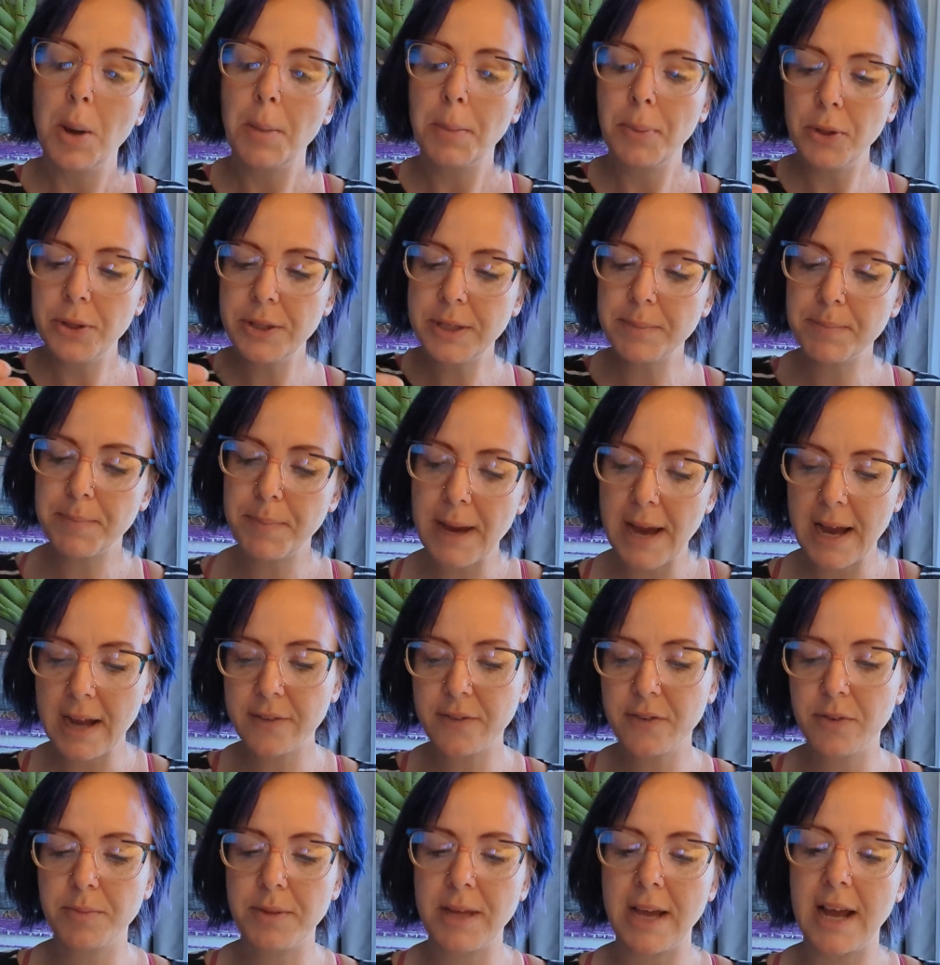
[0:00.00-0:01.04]
pulling
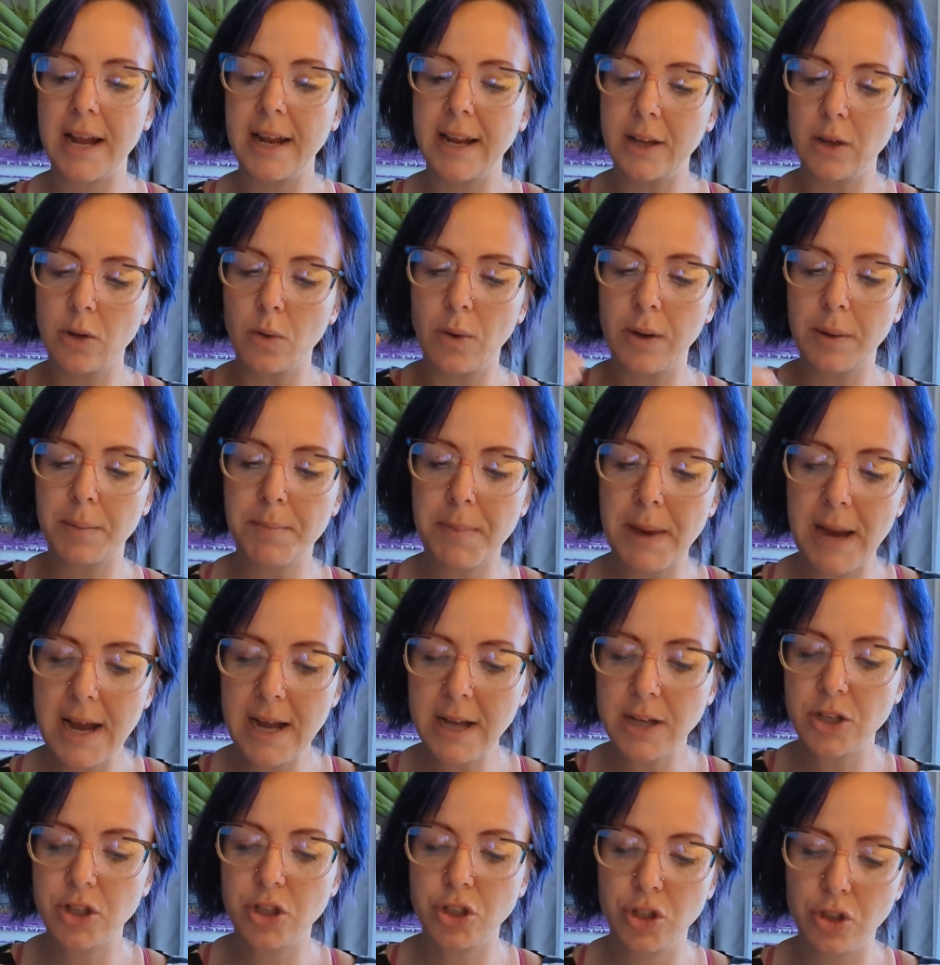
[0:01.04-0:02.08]
back from that and going
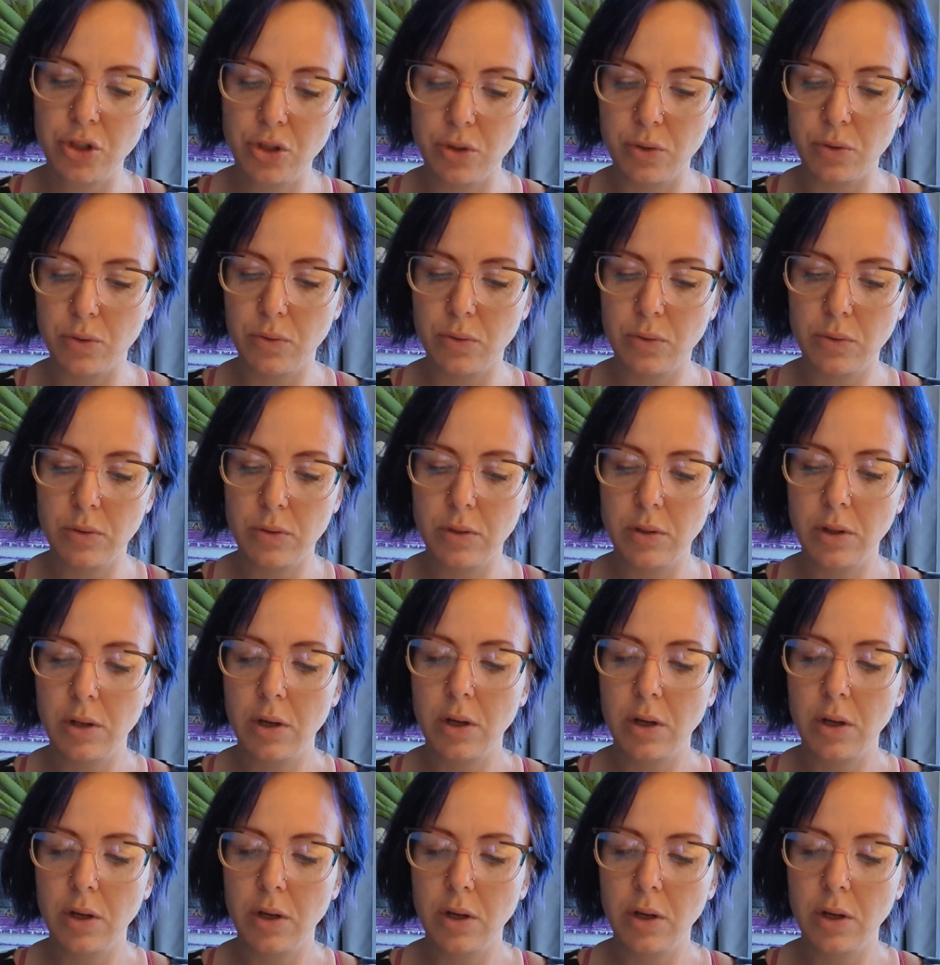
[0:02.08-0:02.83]
back to,